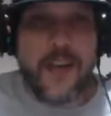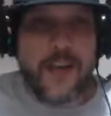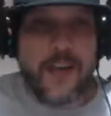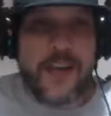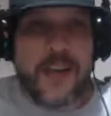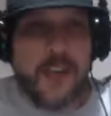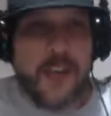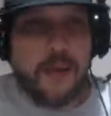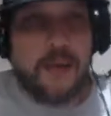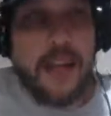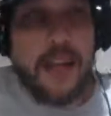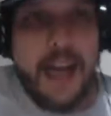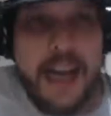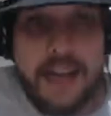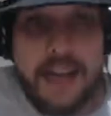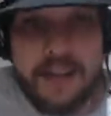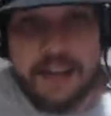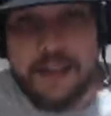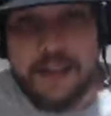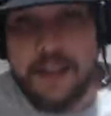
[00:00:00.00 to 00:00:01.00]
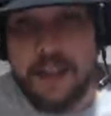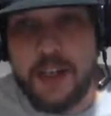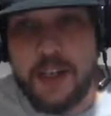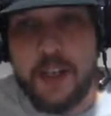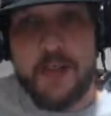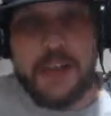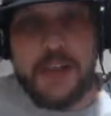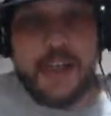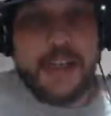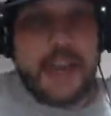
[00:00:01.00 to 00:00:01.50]
some guys,
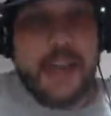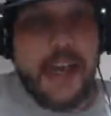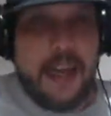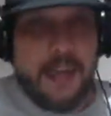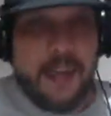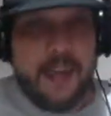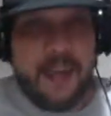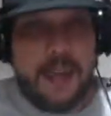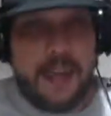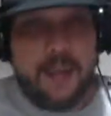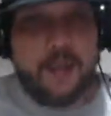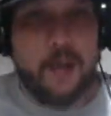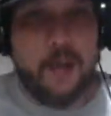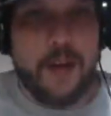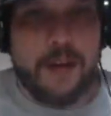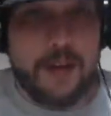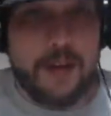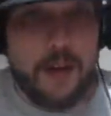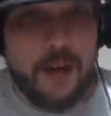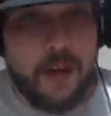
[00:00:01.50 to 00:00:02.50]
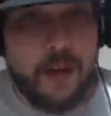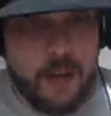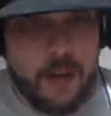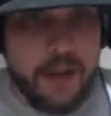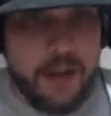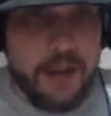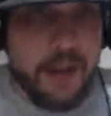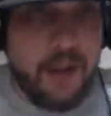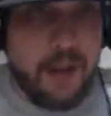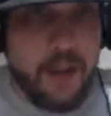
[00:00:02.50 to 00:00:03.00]
they can't leave what they're
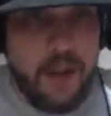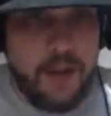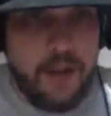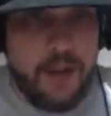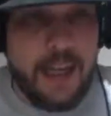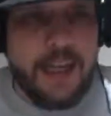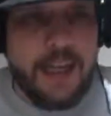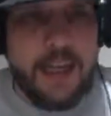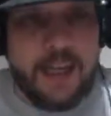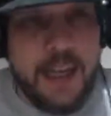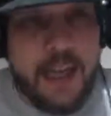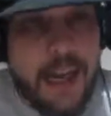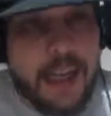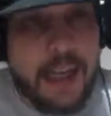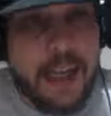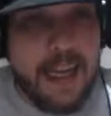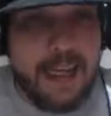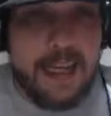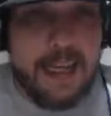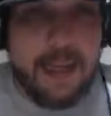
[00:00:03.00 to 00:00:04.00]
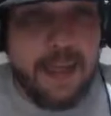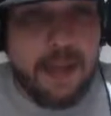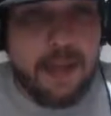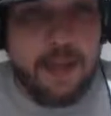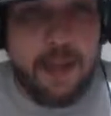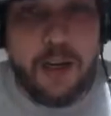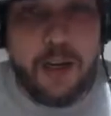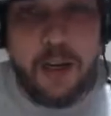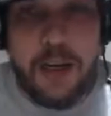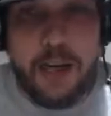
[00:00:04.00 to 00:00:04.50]
doing. Like a guy like him,
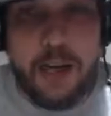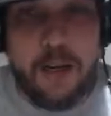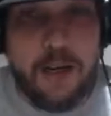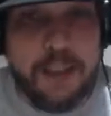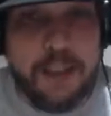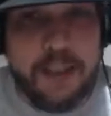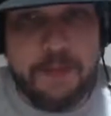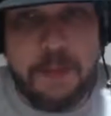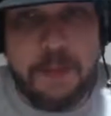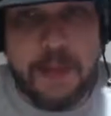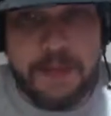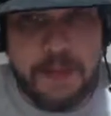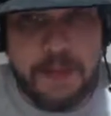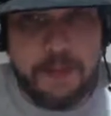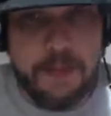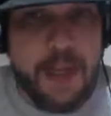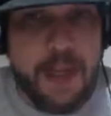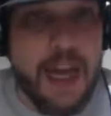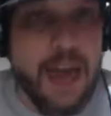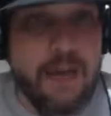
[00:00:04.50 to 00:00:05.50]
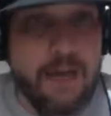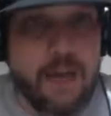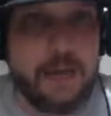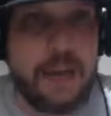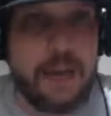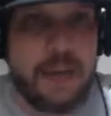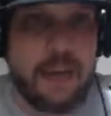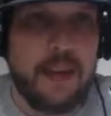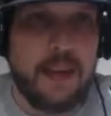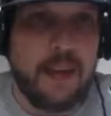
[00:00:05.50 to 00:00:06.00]
I don't expect him to ever
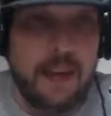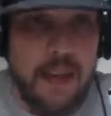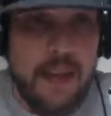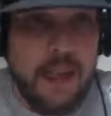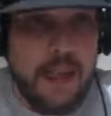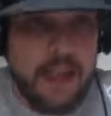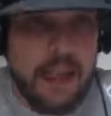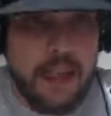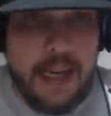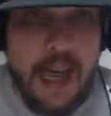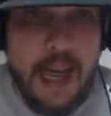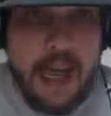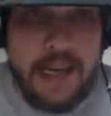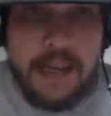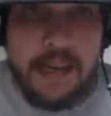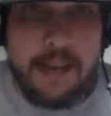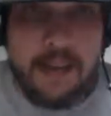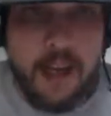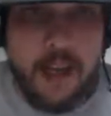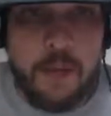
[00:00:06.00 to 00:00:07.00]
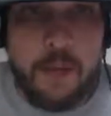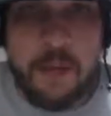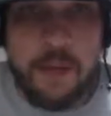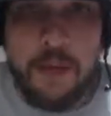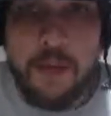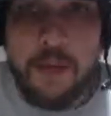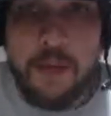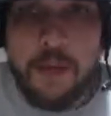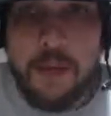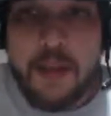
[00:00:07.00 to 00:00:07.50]
be in AEW.
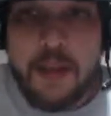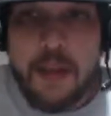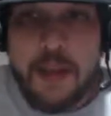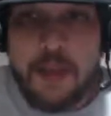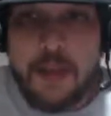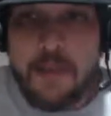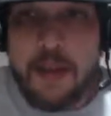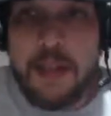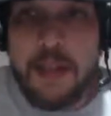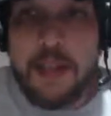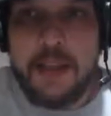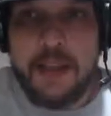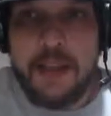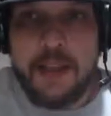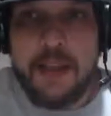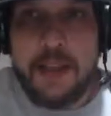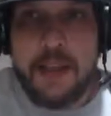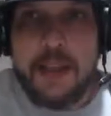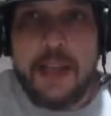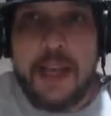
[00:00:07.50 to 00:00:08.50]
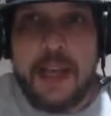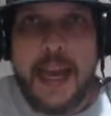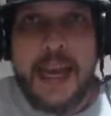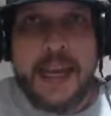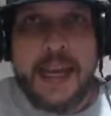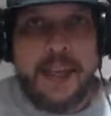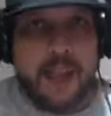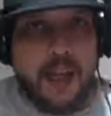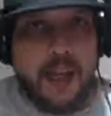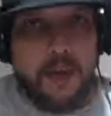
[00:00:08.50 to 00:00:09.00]
But
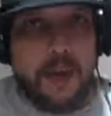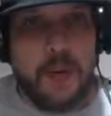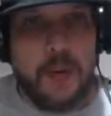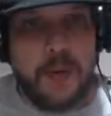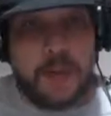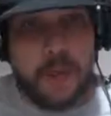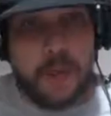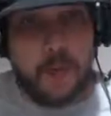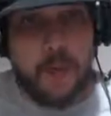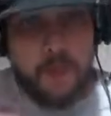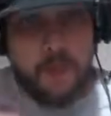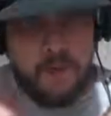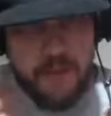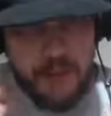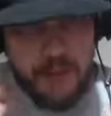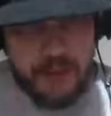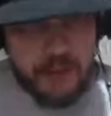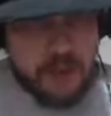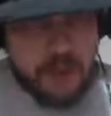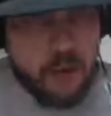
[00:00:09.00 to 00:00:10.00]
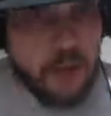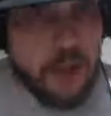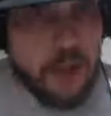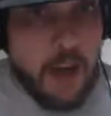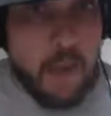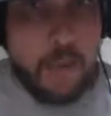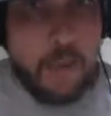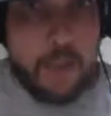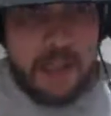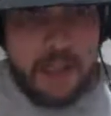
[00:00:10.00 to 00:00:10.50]
AEW is a professional
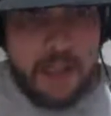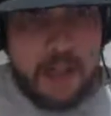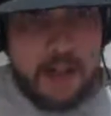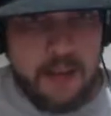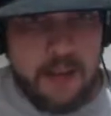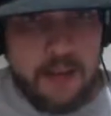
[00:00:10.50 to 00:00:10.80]
company.